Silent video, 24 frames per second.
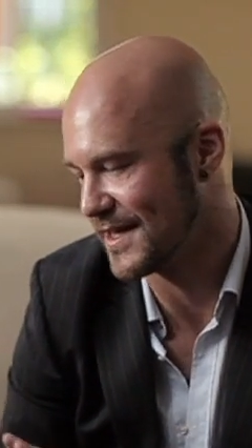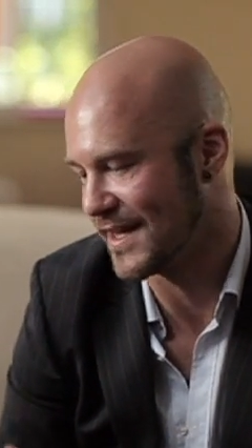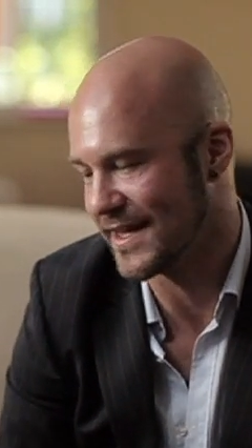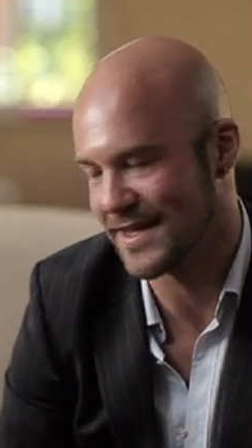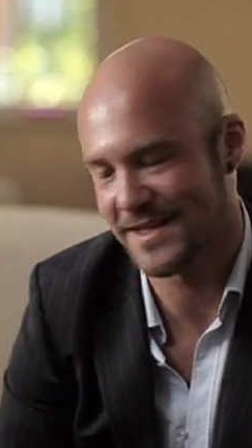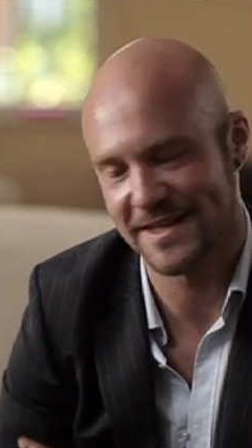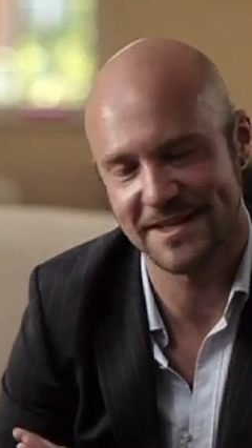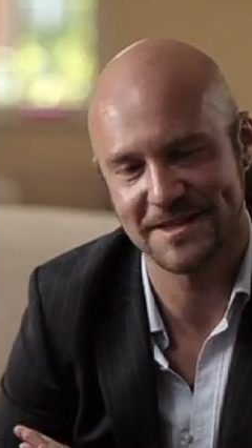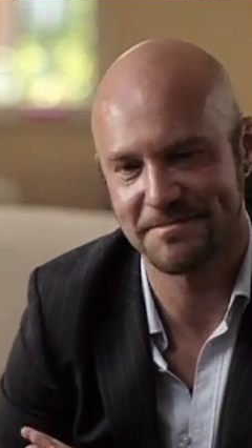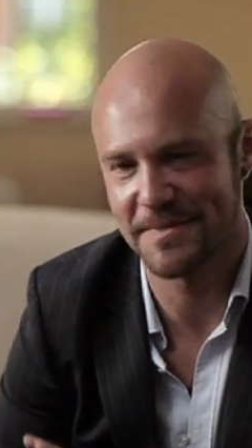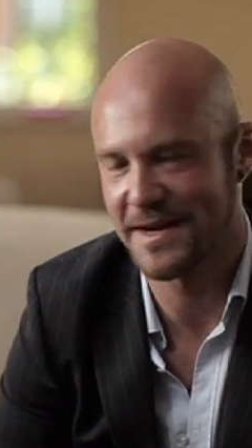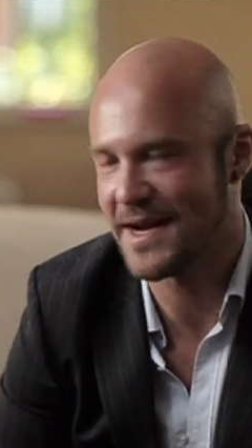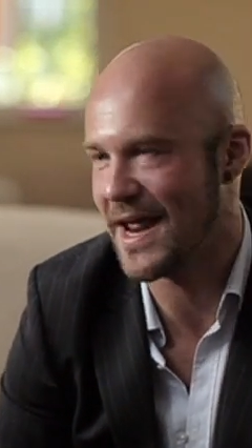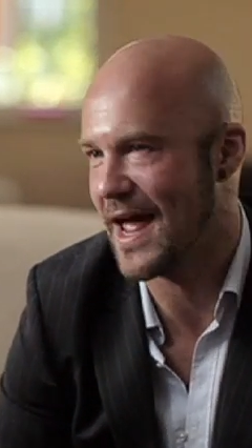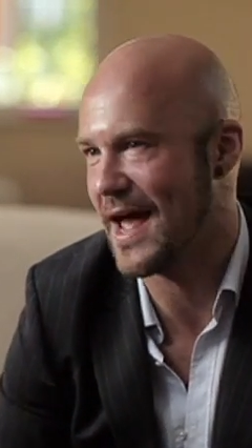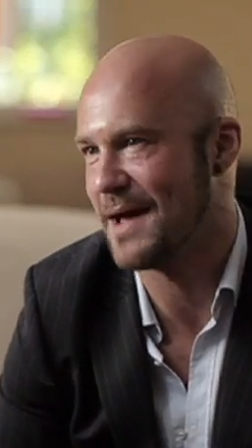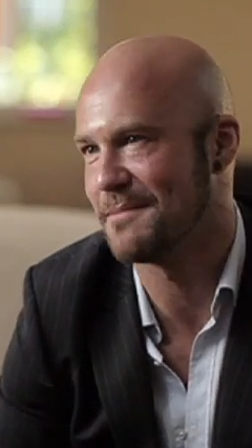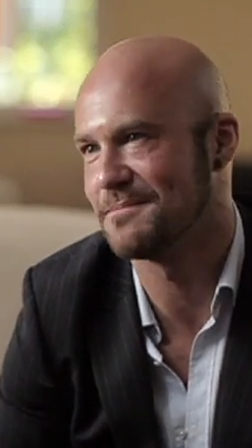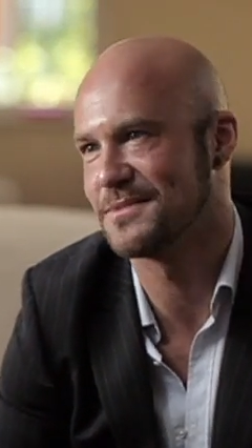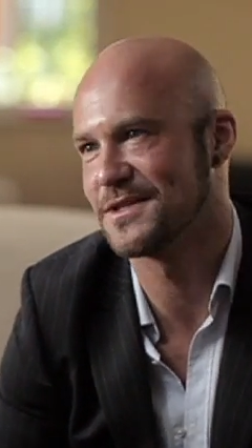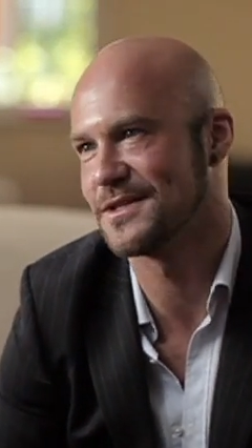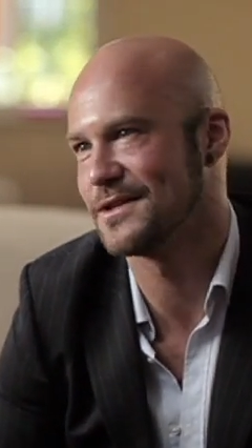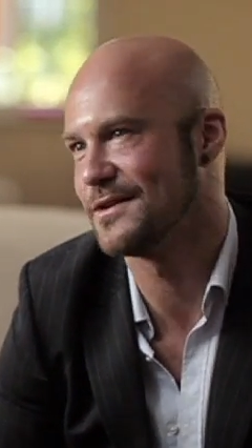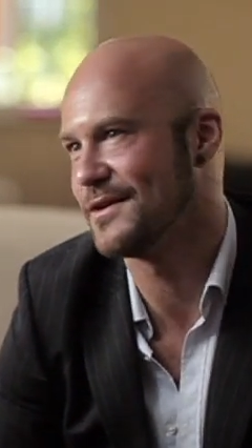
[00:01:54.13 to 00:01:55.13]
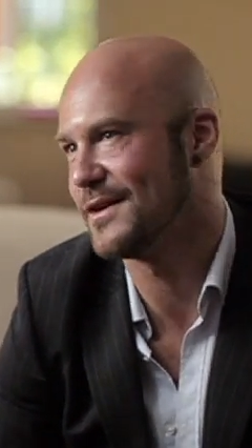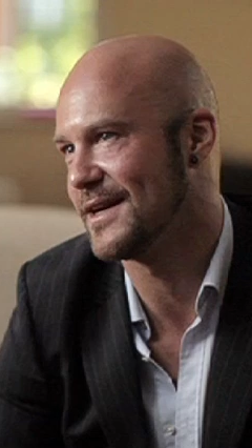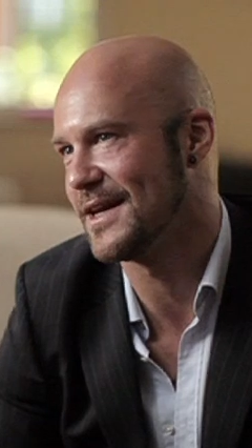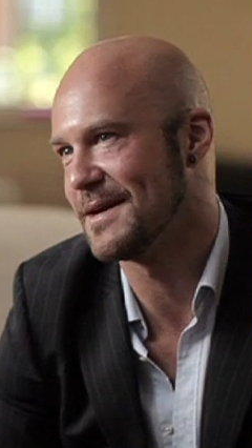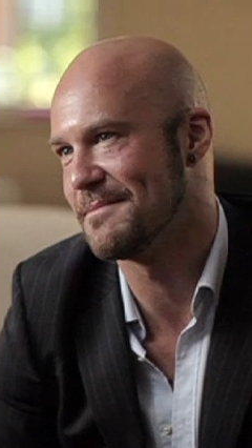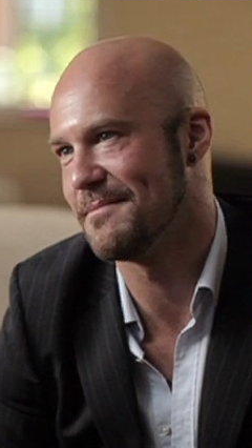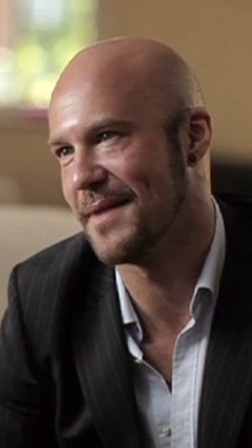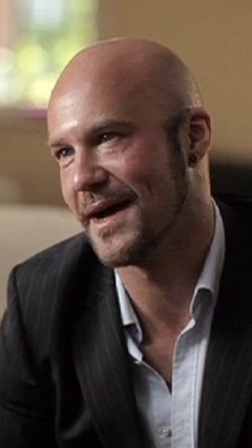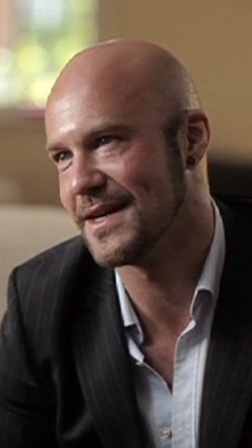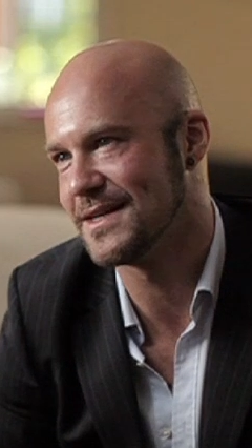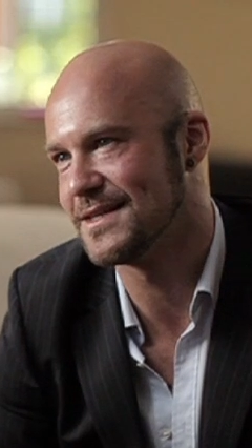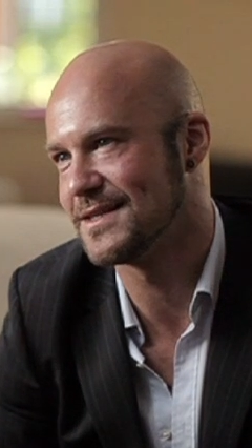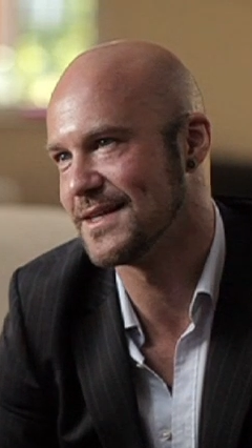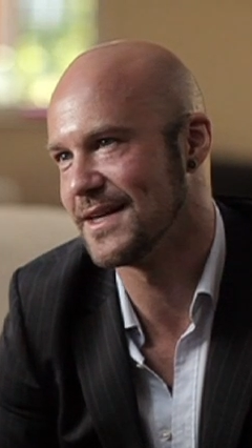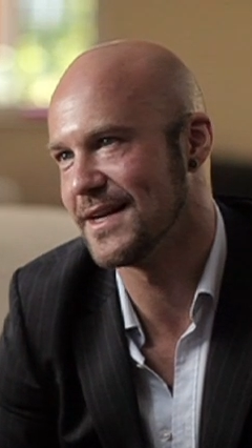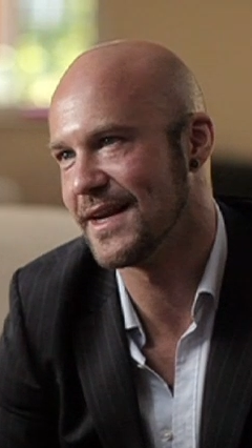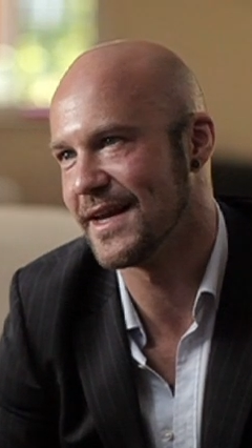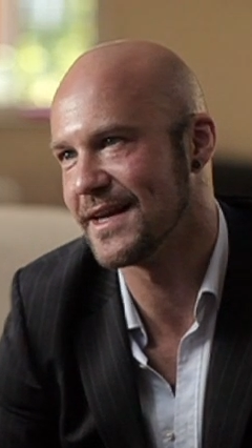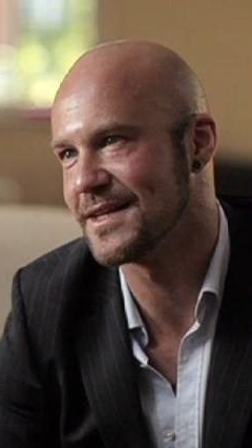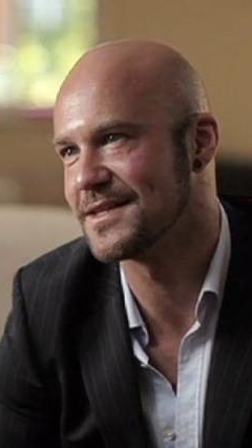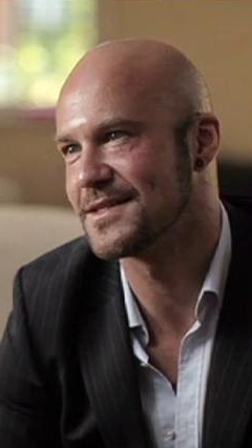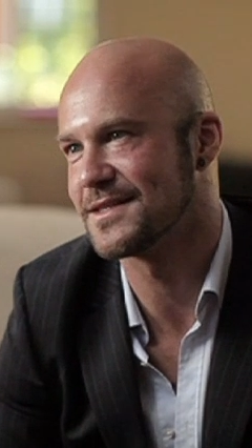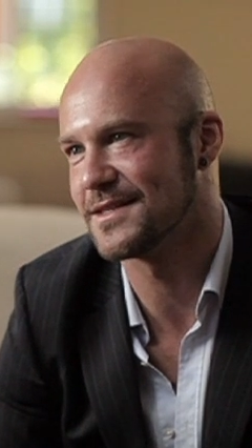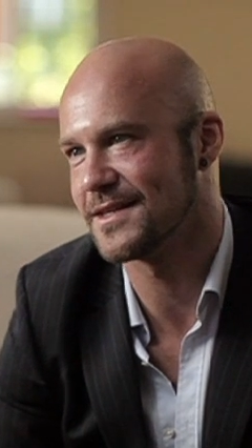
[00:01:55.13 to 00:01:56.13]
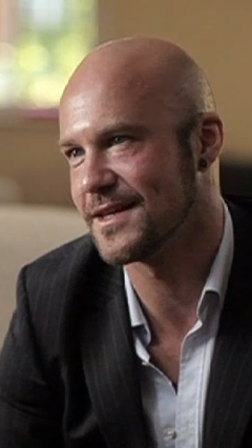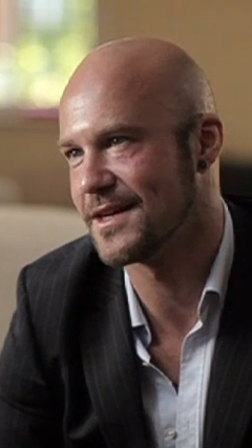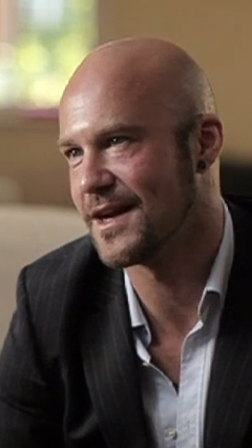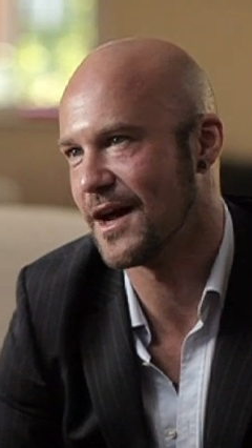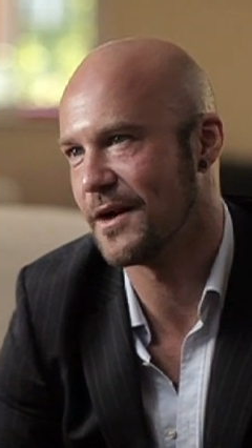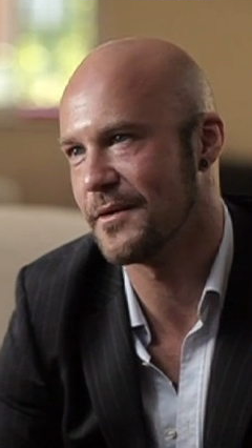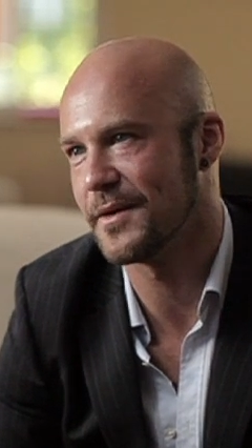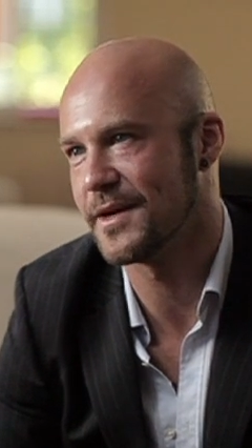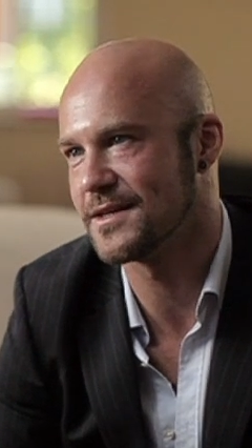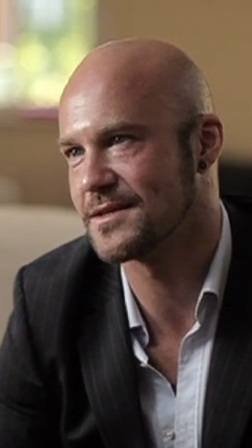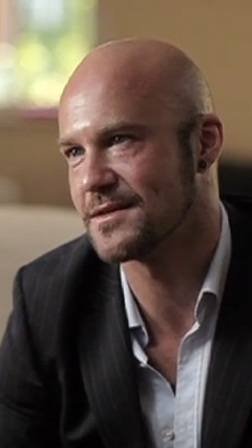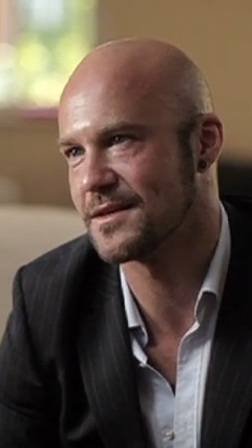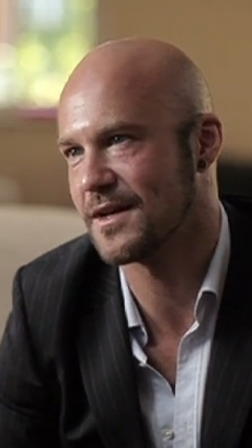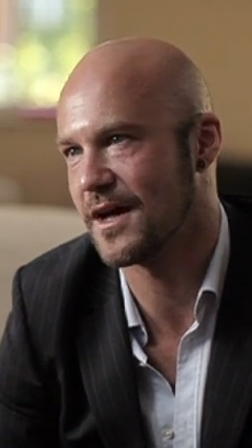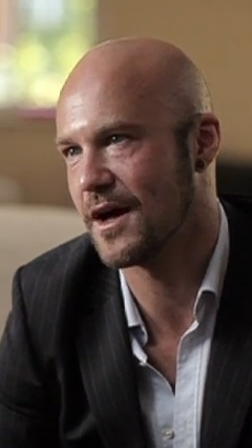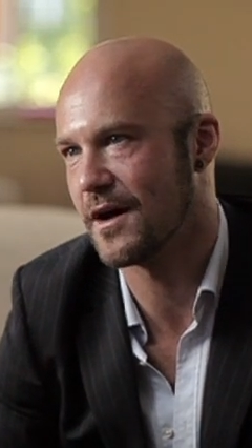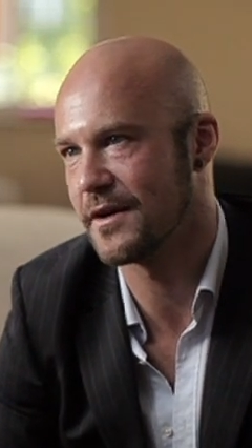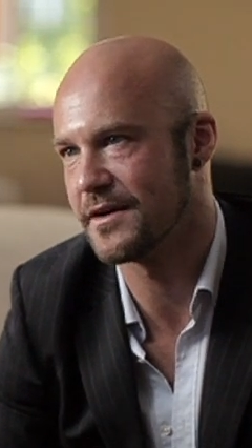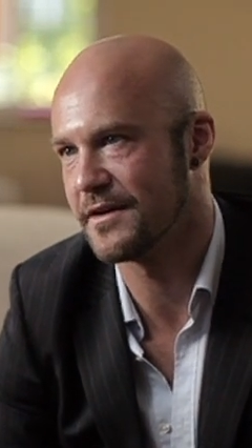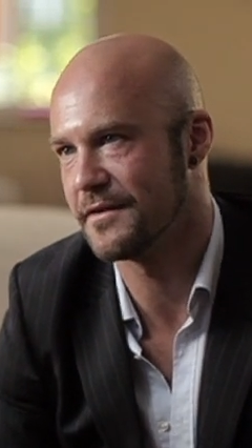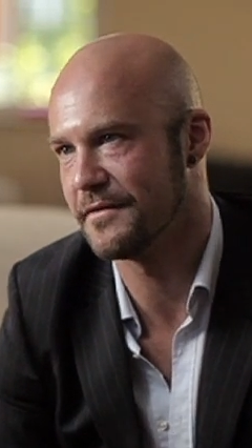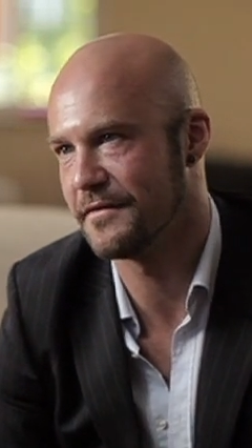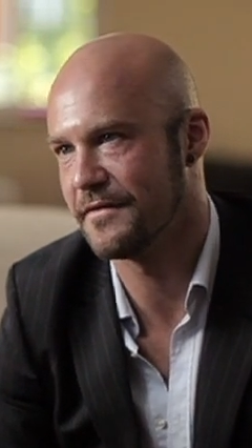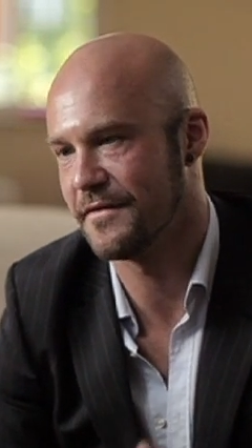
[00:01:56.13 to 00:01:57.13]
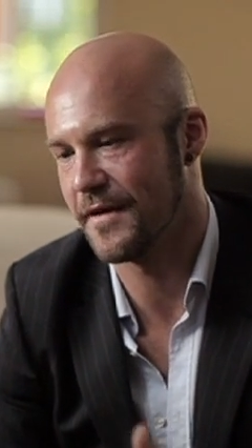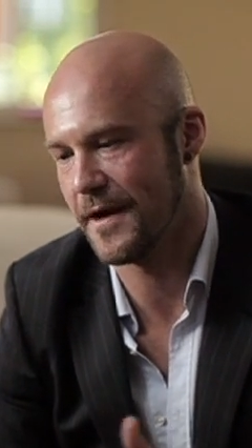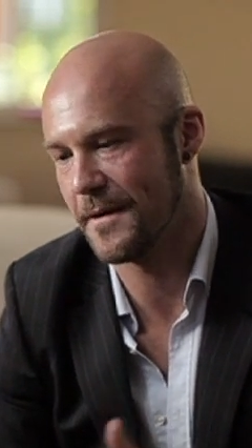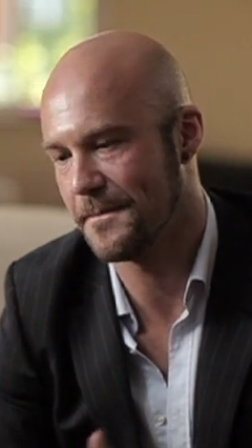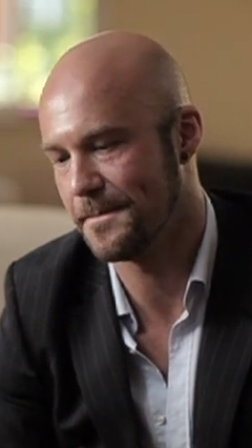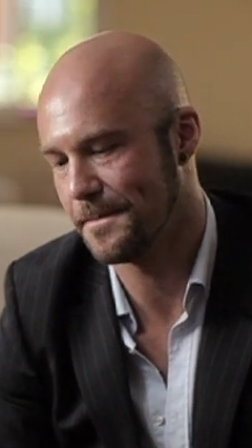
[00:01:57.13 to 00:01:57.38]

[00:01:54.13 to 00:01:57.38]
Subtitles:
it's been absolutely amazing. It's kind of